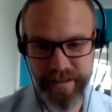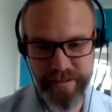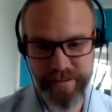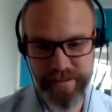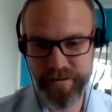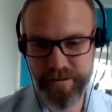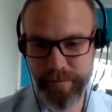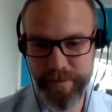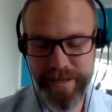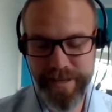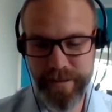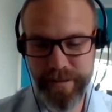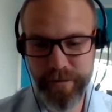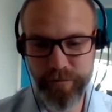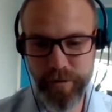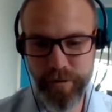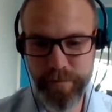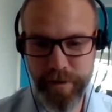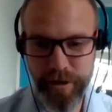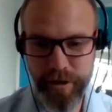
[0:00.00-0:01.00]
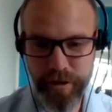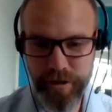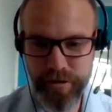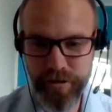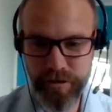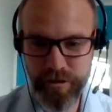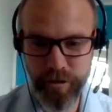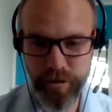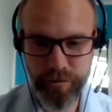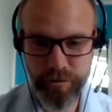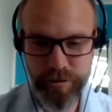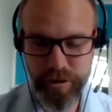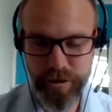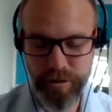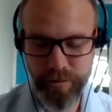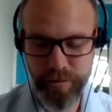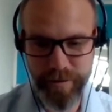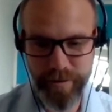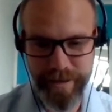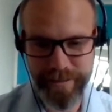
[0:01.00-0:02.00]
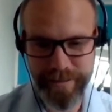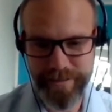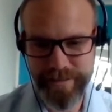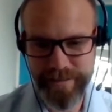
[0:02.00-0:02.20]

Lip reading: There's somebody in the room that you can talk to.